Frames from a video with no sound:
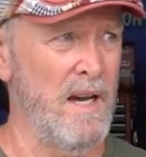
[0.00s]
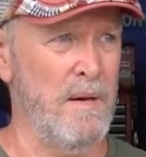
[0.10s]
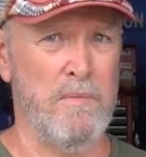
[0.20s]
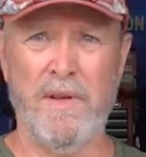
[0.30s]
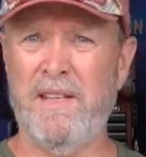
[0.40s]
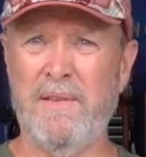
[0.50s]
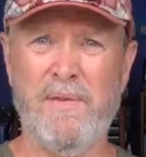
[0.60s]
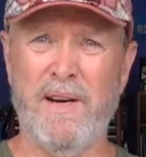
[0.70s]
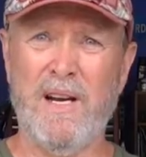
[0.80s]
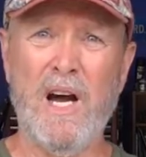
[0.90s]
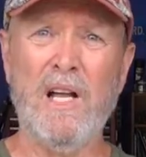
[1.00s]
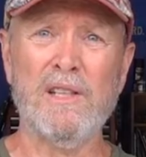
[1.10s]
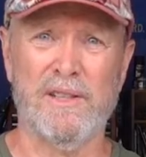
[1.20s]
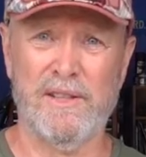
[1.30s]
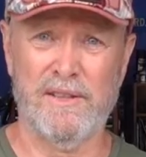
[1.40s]
with different
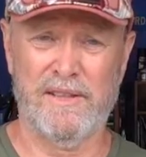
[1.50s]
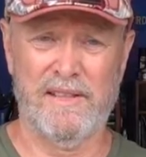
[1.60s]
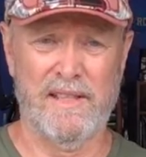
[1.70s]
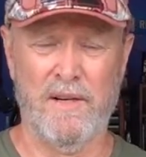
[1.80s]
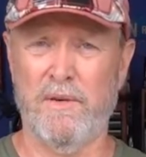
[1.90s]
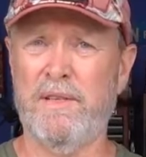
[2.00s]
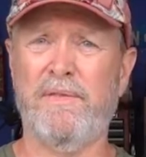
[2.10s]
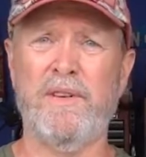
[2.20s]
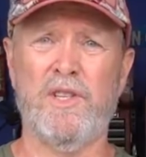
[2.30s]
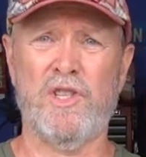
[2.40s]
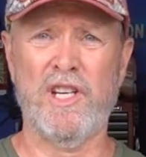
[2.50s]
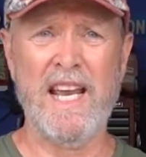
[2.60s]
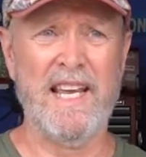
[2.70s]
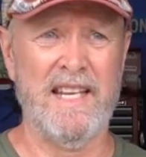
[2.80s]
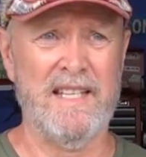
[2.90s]
colors or different
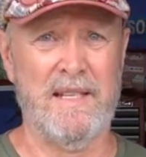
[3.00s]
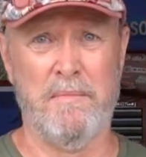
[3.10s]
shades,